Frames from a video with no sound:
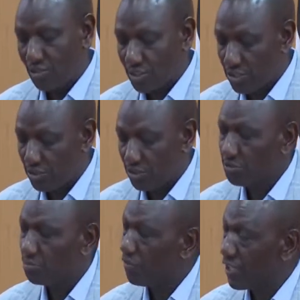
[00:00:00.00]
continues
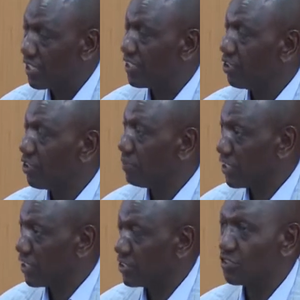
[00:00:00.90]
to pervade the
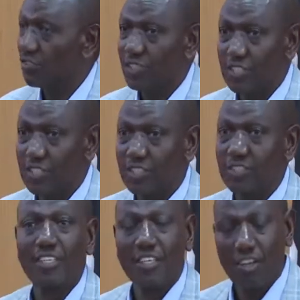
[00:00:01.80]
operations of this
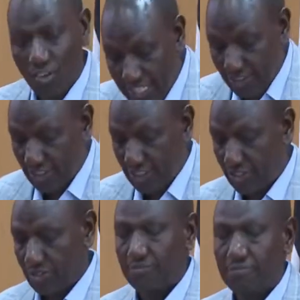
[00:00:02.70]

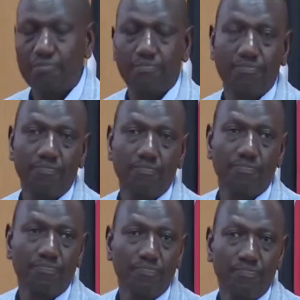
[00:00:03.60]
organization.
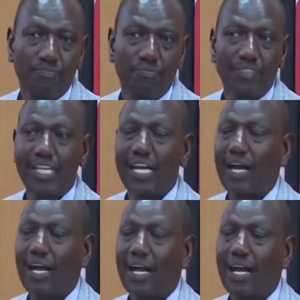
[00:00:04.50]
There are
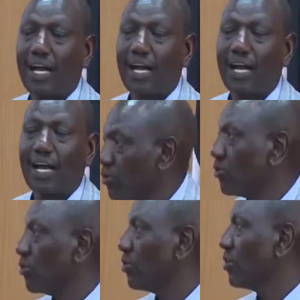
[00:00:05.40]
many people
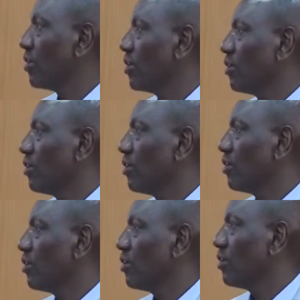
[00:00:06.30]
who
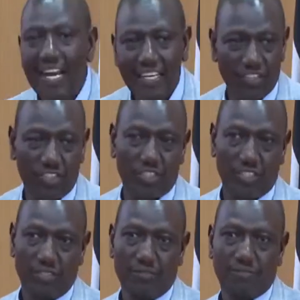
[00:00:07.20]
are
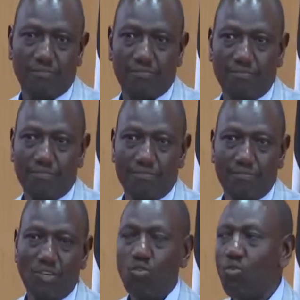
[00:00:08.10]
encouraged,
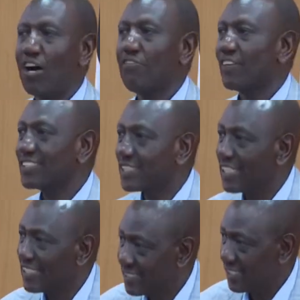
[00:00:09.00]
who are
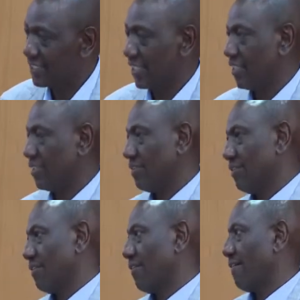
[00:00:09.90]
facilitated
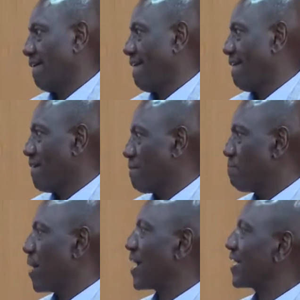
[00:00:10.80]

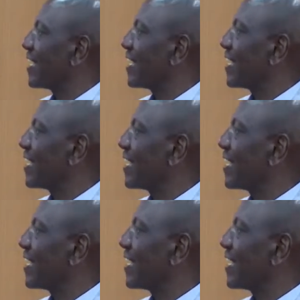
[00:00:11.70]
by KRA
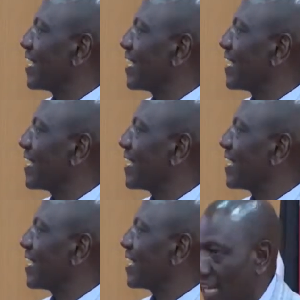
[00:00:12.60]
staff not to
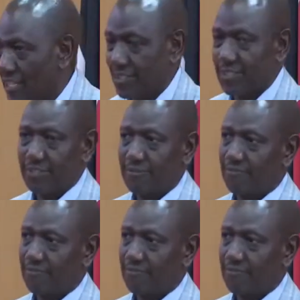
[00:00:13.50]
pay tax.